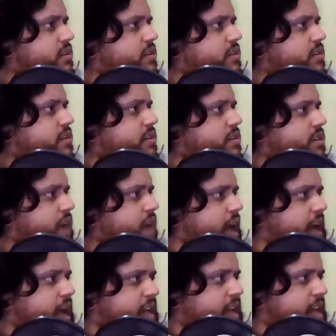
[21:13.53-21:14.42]

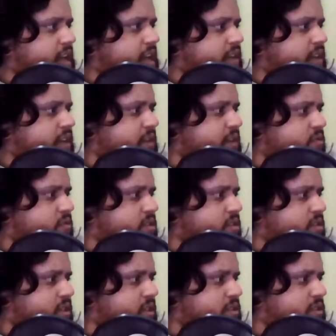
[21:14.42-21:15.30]
again, it was
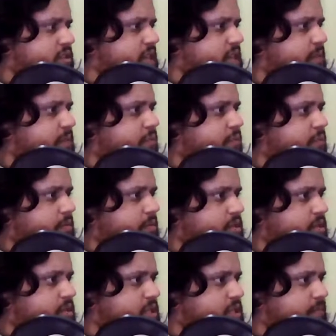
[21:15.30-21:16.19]
just like pretty much
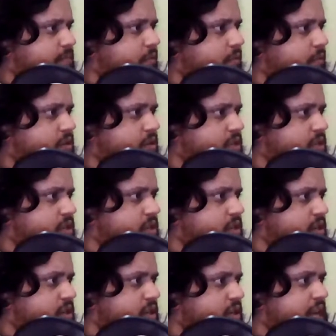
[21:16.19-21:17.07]
the same version,
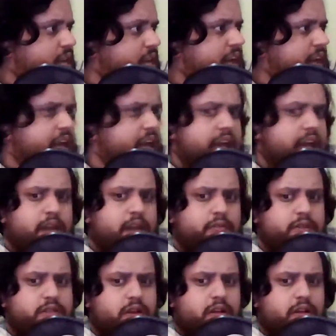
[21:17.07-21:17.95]
and it
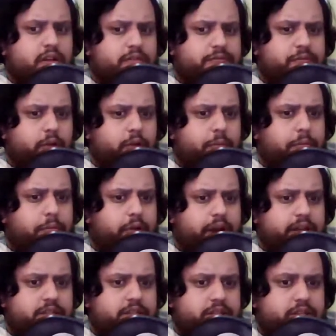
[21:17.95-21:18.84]
was all on full
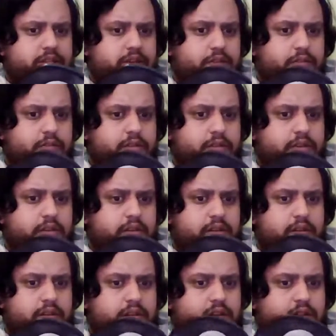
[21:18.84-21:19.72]
price too.
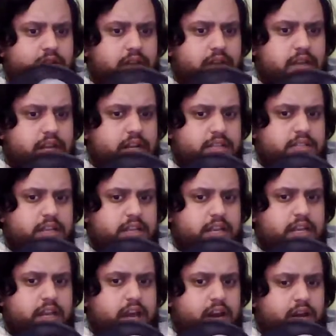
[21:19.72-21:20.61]
And it's like
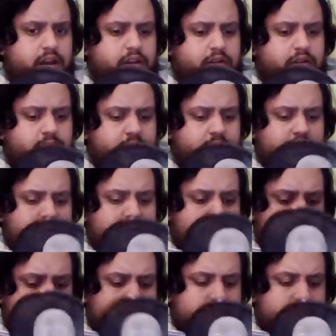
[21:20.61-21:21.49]
I don't know.
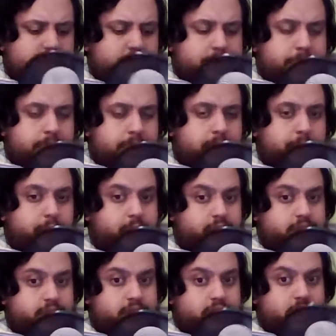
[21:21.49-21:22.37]

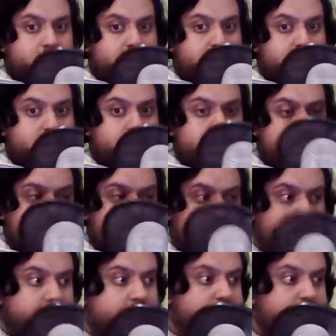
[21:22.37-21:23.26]
Personally, considering
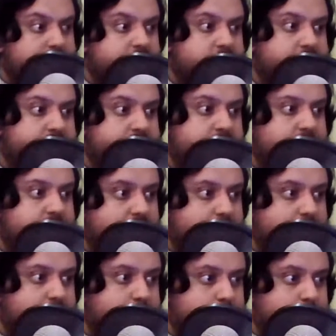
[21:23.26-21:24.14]
I didn't even have
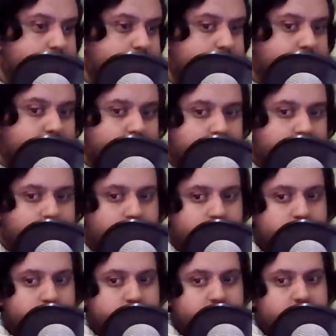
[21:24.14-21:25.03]
Super Street Fighter 4
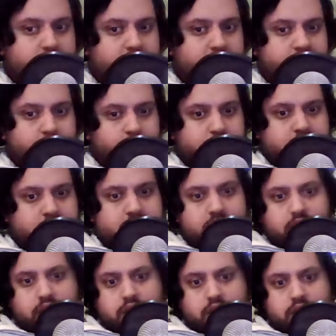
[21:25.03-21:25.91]
until I guess recently,